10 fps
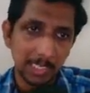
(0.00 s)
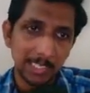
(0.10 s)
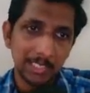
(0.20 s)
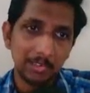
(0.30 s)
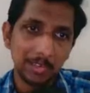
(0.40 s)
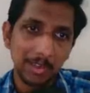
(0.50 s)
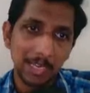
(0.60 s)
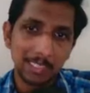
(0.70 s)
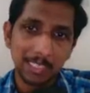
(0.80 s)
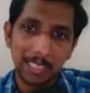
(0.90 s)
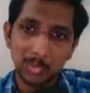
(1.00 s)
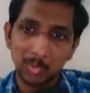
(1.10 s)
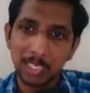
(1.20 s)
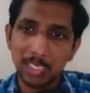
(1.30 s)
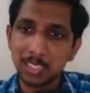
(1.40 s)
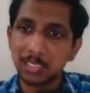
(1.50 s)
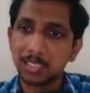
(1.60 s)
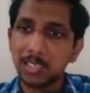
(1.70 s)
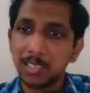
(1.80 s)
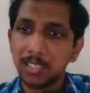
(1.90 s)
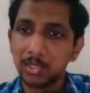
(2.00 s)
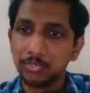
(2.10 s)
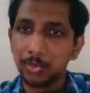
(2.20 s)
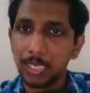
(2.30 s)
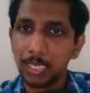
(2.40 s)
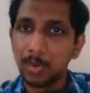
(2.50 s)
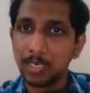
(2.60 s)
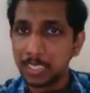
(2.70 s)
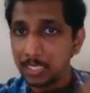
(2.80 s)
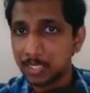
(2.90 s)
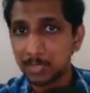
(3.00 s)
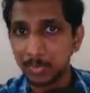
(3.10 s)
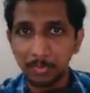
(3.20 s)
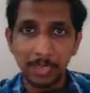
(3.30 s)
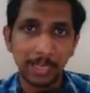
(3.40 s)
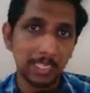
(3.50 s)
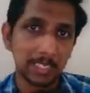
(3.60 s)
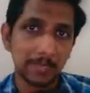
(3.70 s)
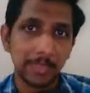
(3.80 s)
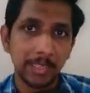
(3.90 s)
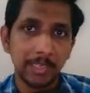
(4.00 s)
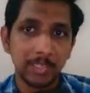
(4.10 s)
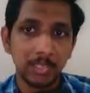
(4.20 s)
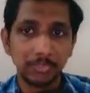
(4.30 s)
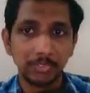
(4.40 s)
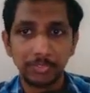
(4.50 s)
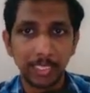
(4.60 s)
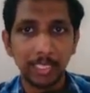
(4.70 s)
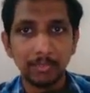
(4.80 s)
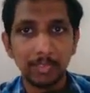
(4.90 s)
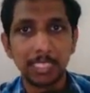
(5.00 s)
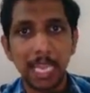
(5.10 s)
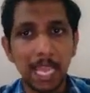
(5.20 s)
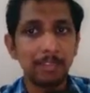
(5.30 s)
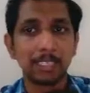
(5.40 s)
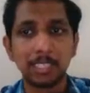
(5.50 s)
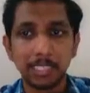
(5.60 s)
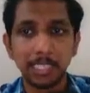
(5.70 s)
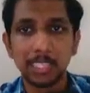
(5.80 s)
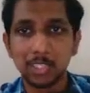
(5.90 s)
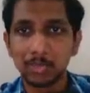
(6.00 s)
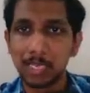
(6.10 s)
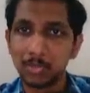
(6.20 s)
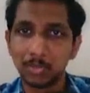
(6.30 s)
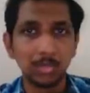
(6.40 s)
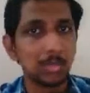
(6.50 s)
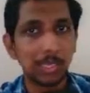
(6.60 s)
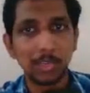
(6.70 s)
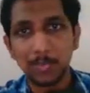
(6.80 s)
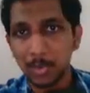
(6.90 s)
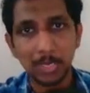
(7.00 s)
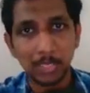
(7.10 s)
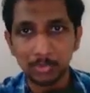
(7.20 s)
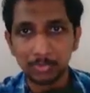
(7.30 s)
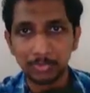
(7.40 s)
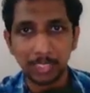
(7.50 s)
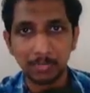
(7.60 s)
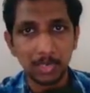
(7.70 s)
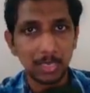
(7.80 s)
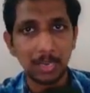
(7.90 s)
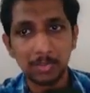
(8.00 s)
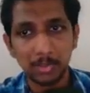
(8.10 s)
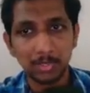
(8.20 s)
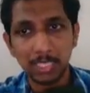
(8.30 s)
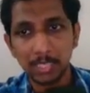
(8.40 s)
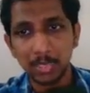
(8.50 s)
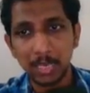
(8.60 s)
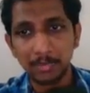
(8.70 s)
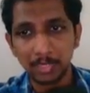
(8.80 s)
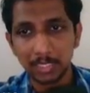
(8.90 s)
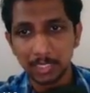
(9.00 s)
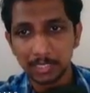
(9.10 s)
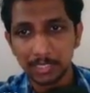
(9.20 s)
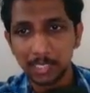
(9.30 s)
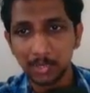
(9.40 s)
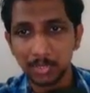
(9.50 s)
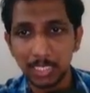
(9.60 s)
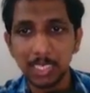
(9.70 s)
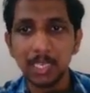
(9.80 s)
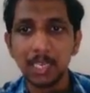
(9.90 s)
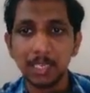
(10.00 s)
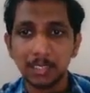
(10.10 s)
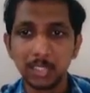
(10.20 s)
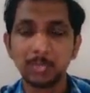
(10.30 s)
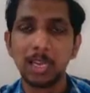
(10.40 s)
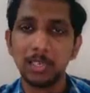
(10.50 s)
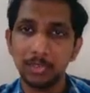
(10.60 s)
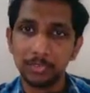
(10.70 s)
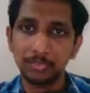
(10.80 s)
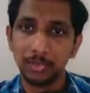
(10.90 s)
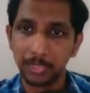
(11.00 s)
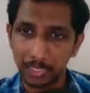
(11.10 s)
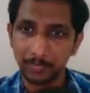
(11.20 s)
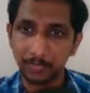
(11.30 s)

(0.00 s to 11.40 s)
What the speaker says: you will find that x1 is 240, but the distance provided is 250, which have exceeded this value. So you cannot provide 250. What you have to do is that you have to restrict that to this value 240.